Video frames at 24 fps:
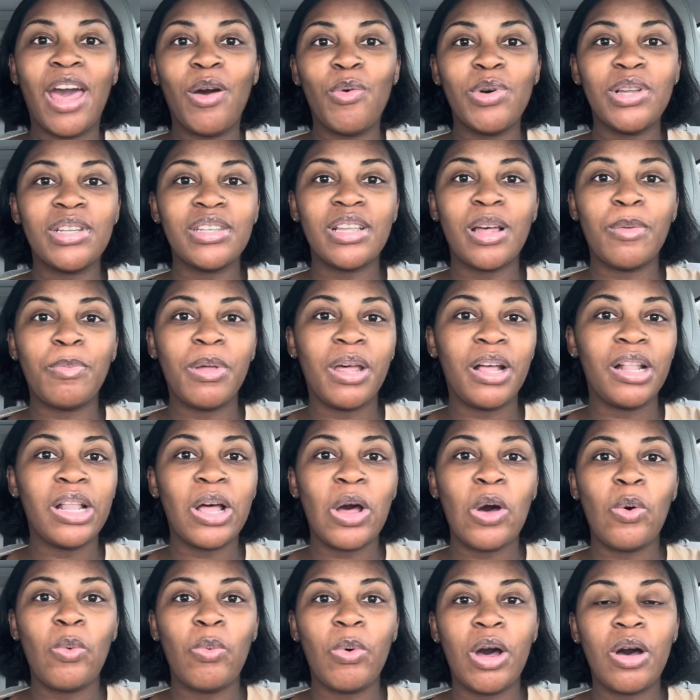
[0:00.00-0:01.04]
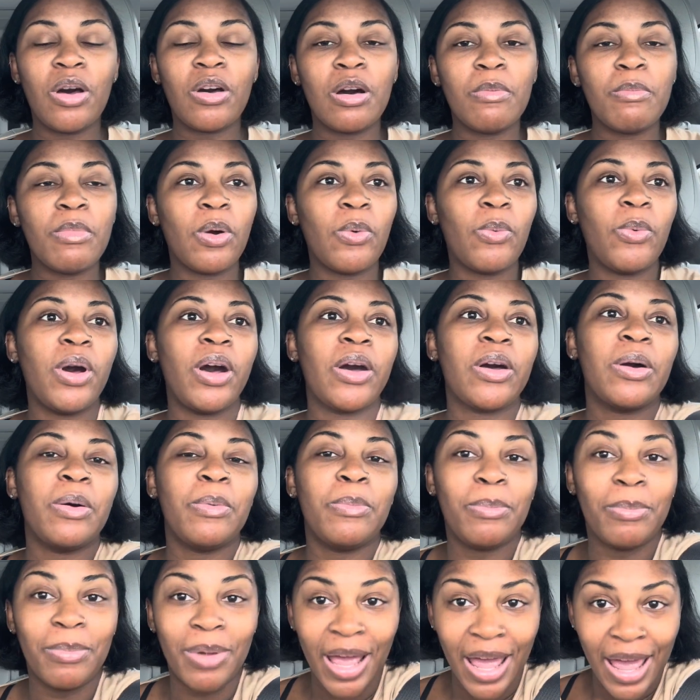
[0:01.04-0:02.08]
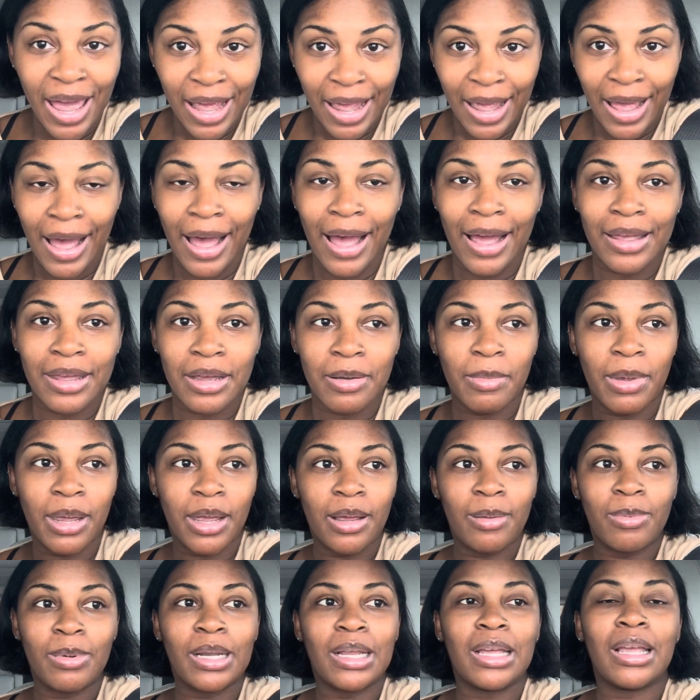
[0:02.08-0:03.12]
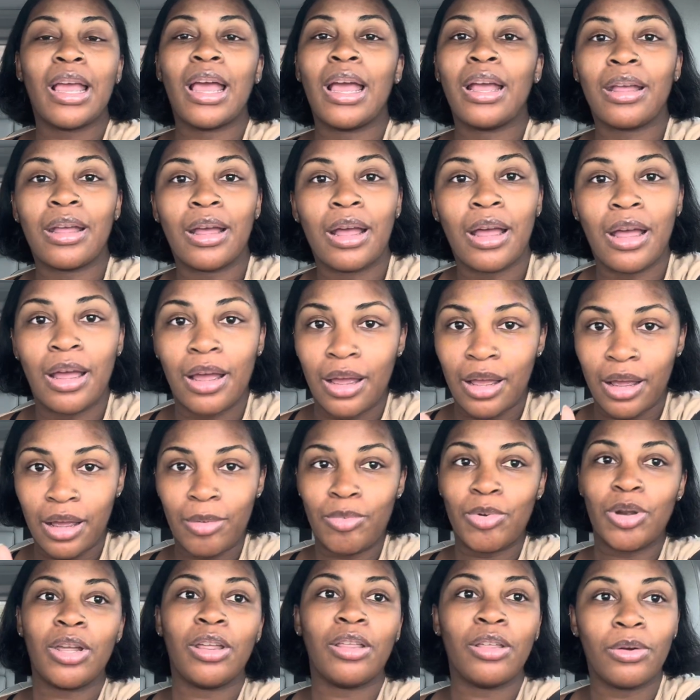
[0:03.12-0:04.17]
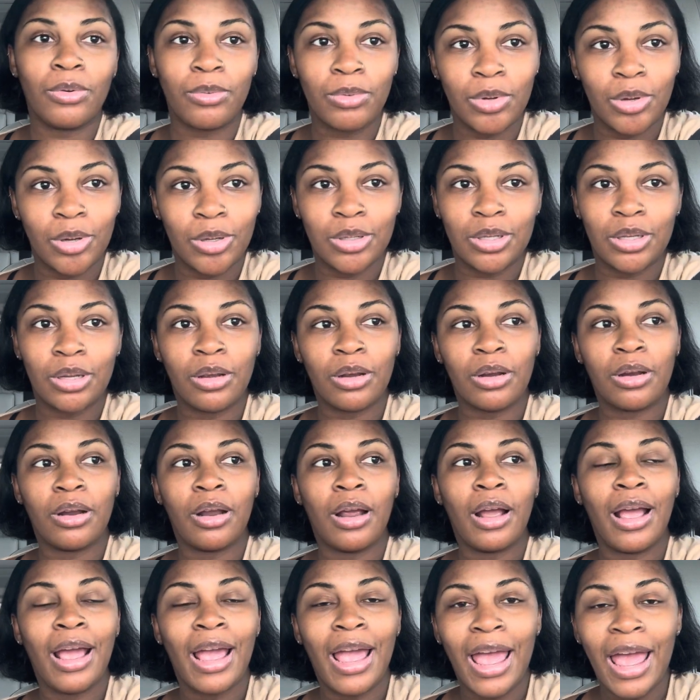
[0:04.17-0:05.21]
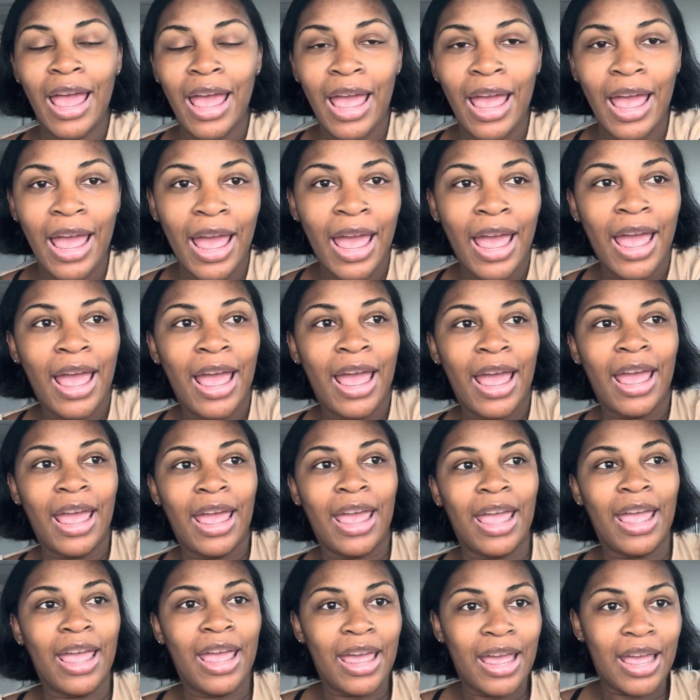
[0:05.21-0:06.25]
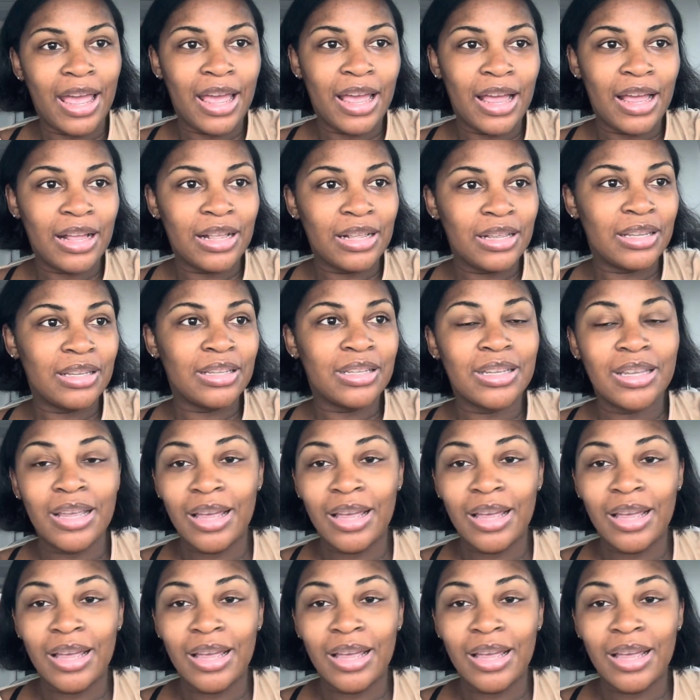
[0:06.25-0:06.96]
what's up? Hello, welcome or welcome back. I am Ebony, aka Ebony the Realtor, and